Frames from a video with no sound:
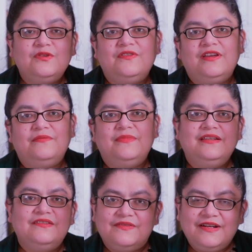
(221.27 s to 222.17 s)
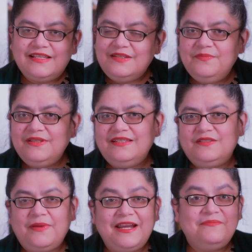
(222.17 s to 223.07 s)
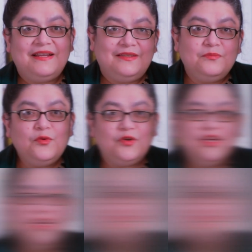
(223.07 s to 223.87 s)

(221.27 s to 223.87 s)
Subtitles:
so there are many recipes inspired by the book.